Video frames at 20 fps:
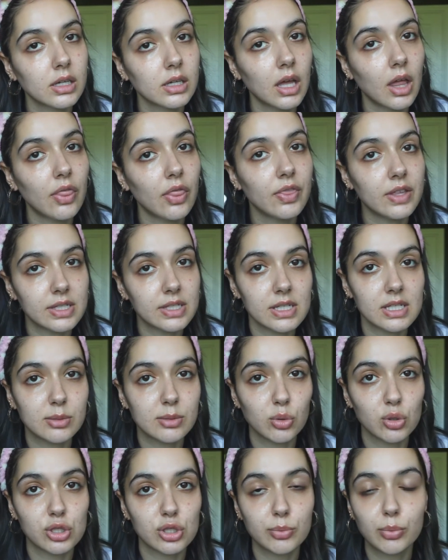this is the
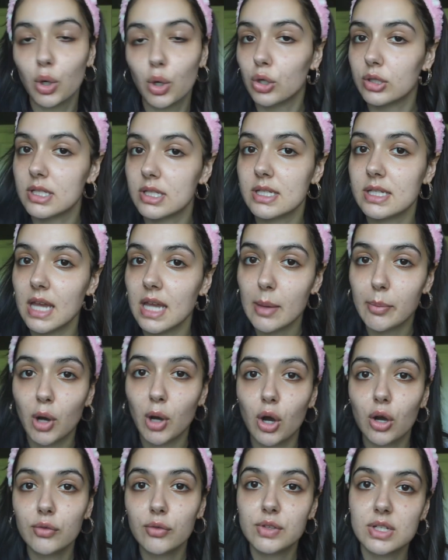most important step
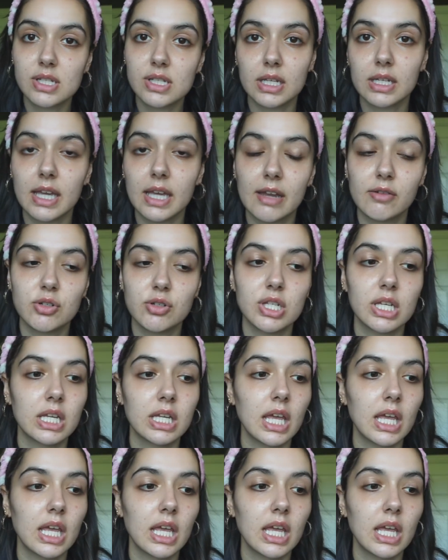of the skincare routine.